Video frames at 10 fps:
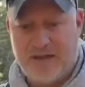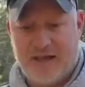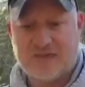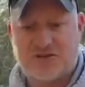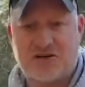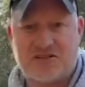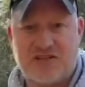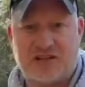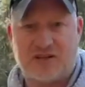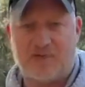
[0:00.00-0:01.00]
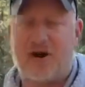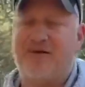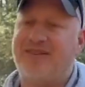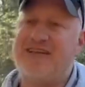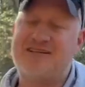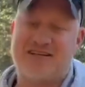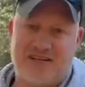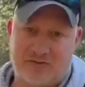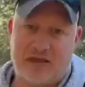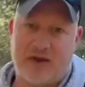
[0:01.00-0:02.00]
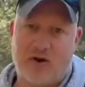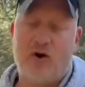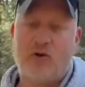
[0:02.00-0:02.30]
It's going to sink to the bottom. Unless it's in like